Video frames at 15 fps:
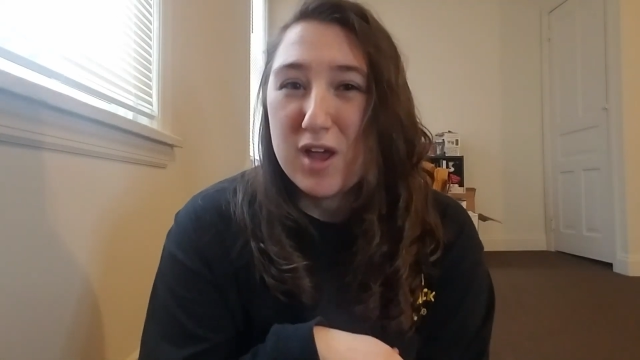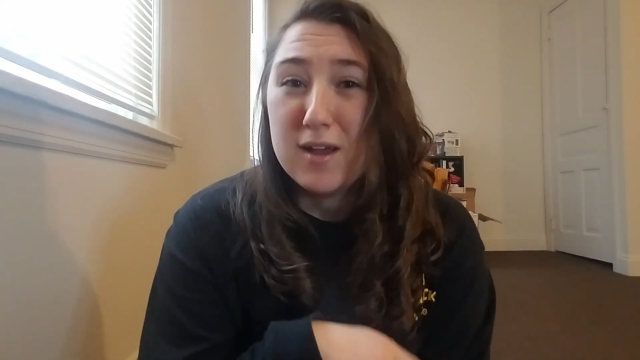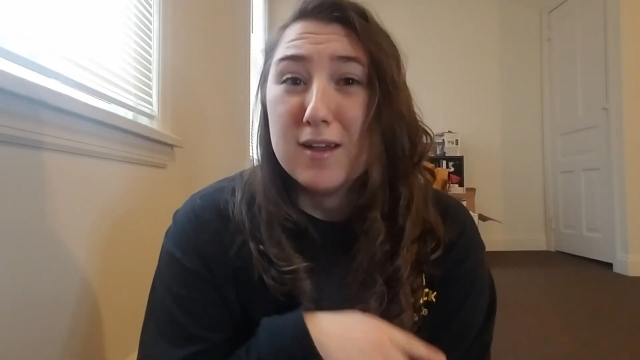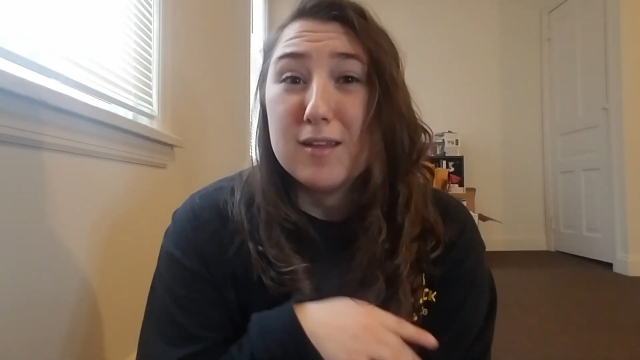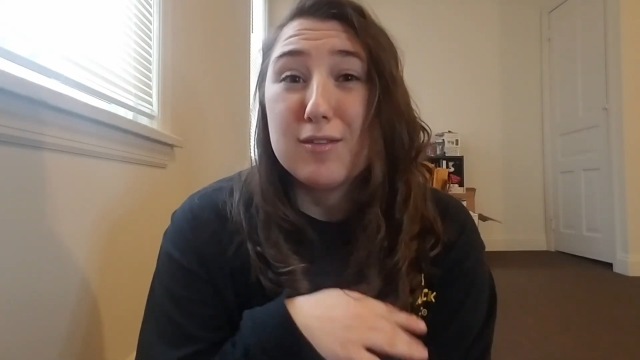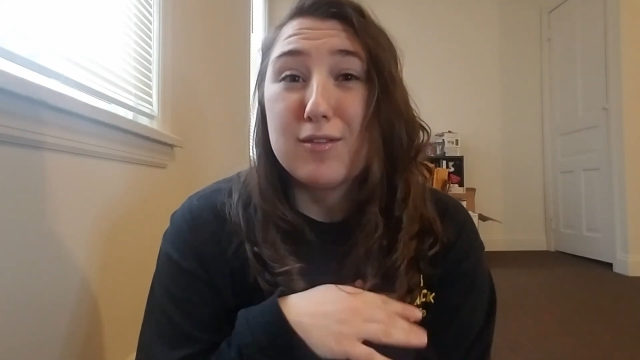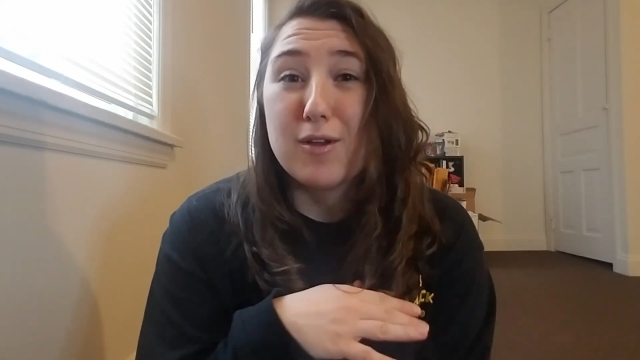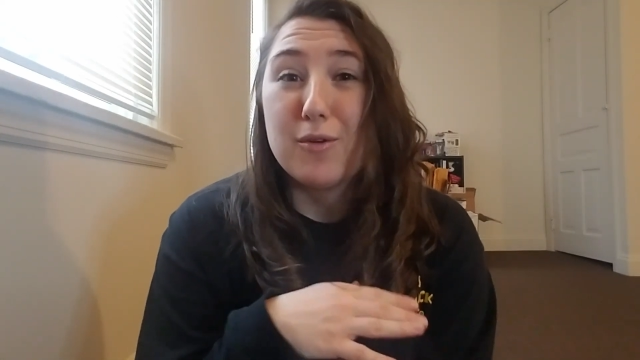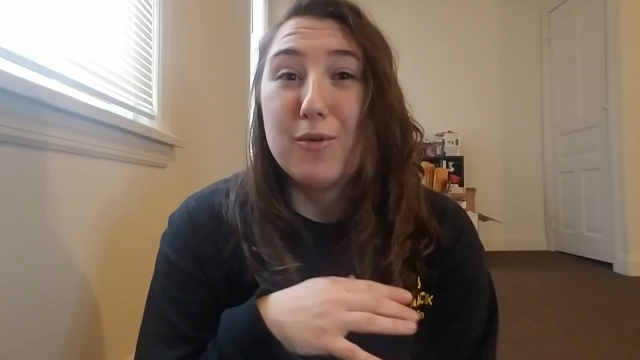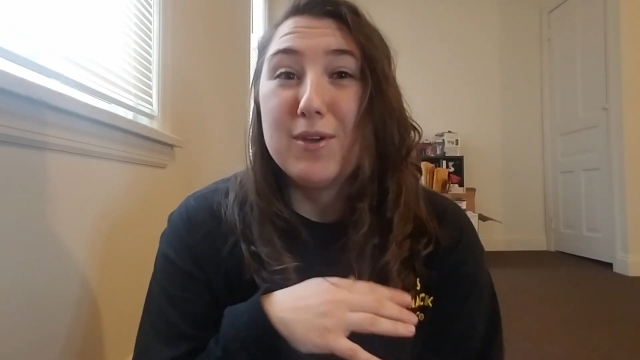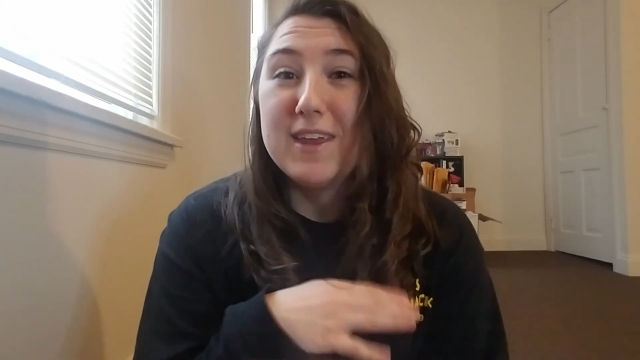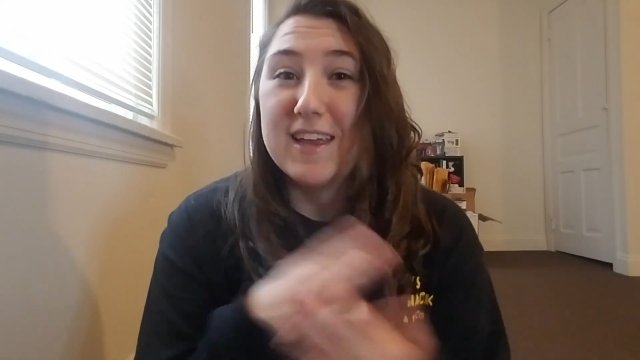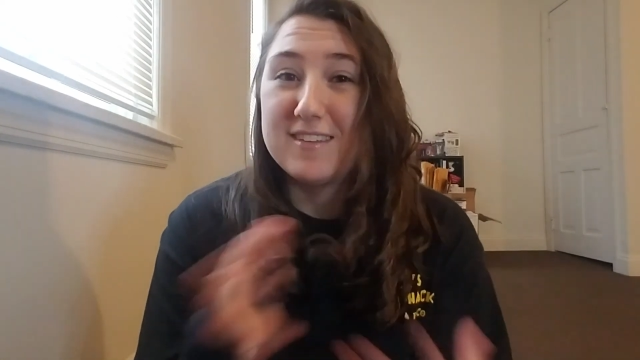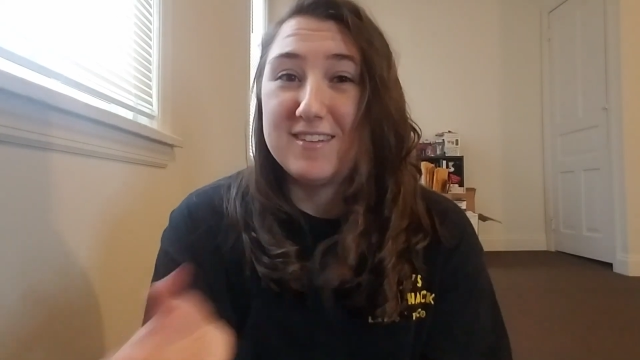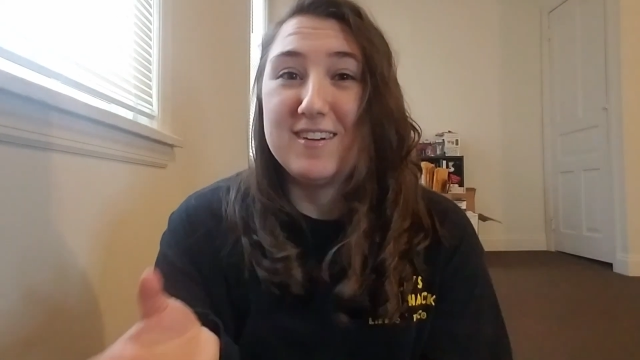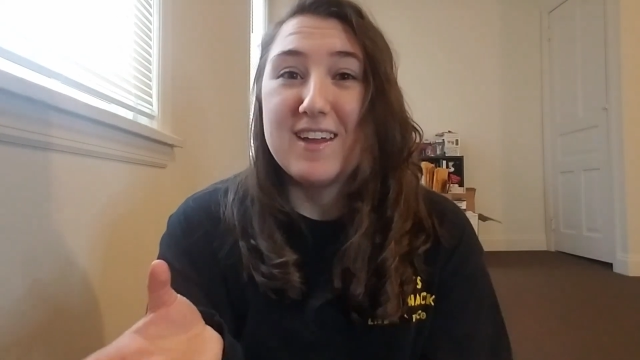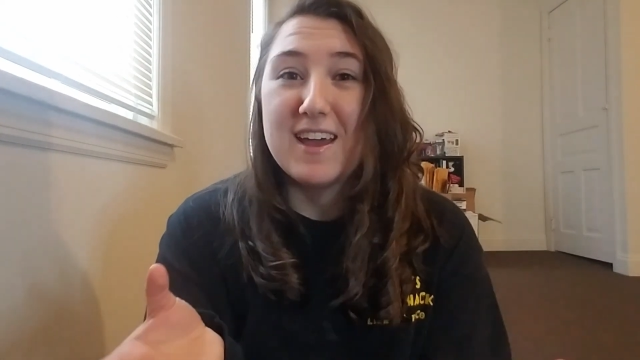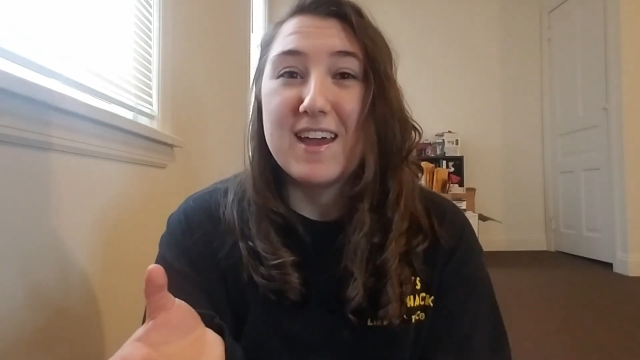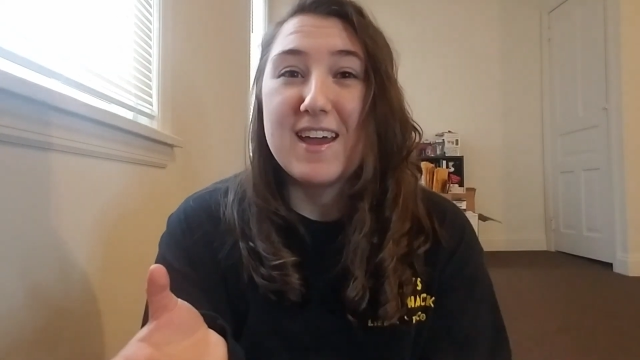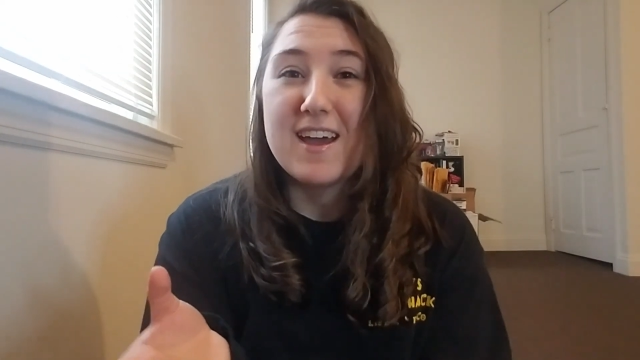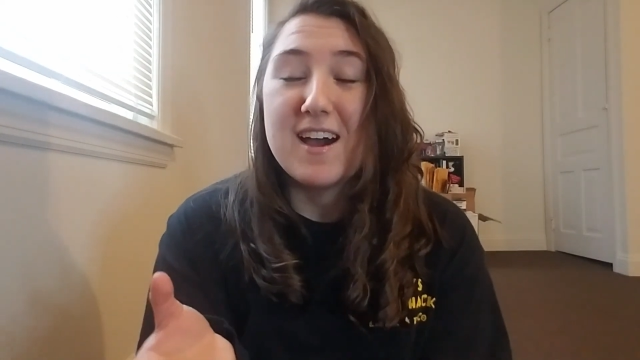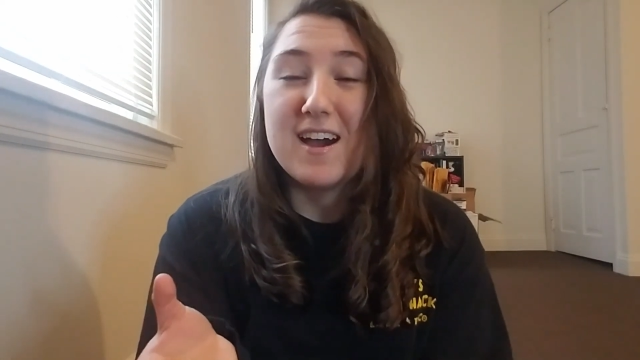So
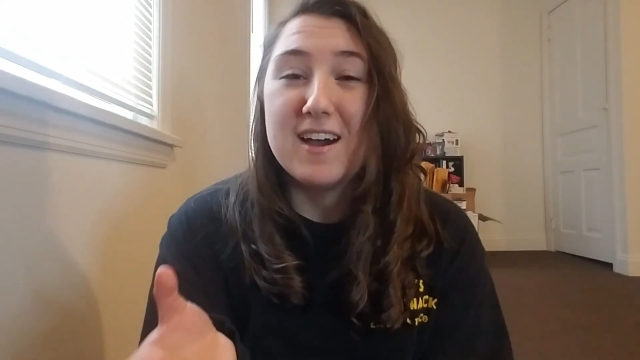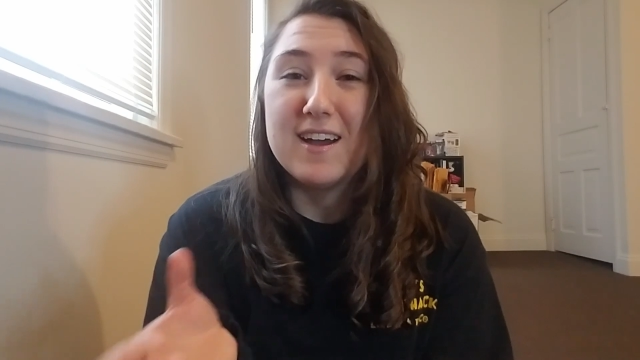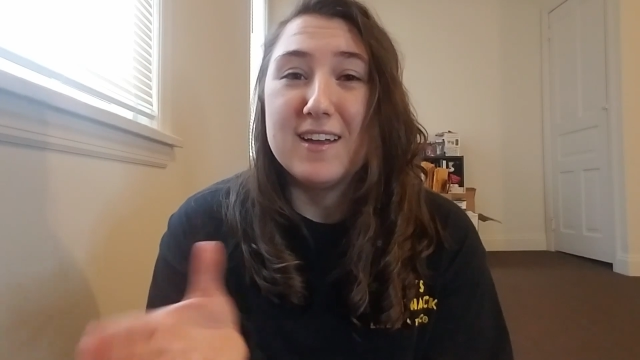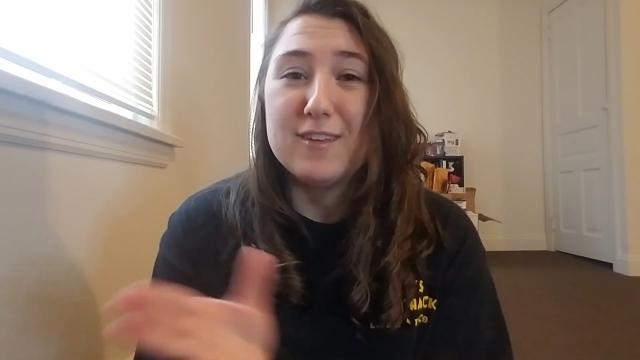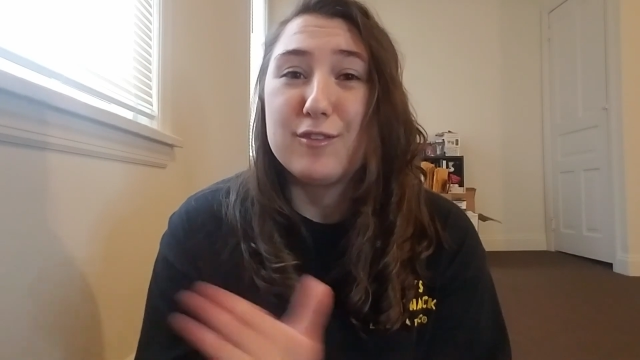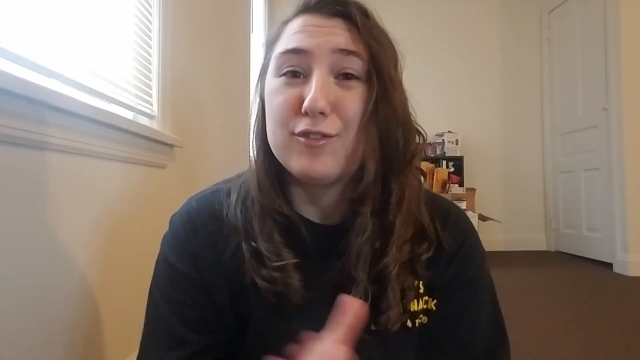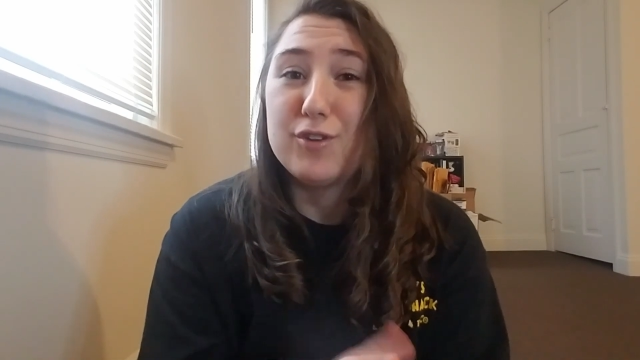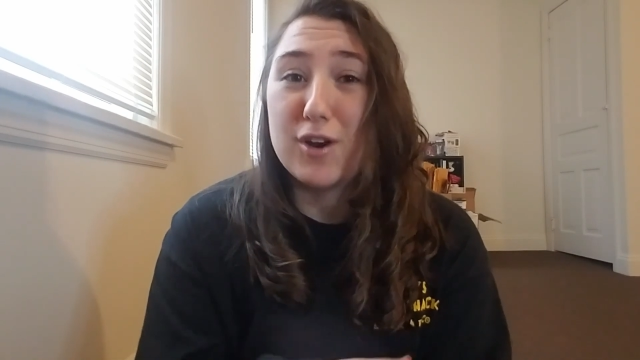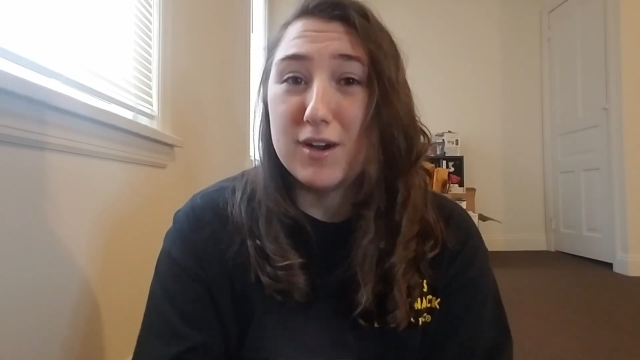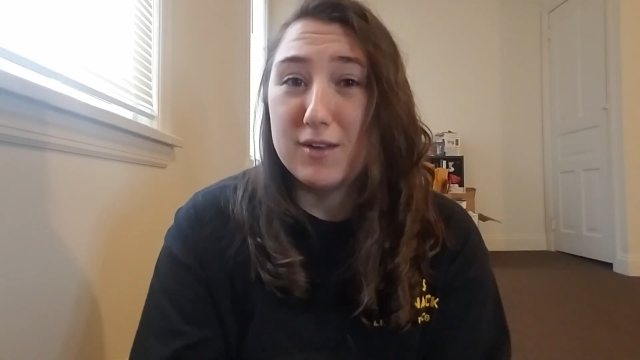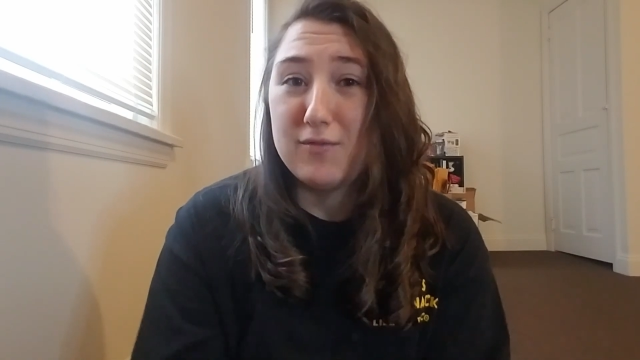yesterday I started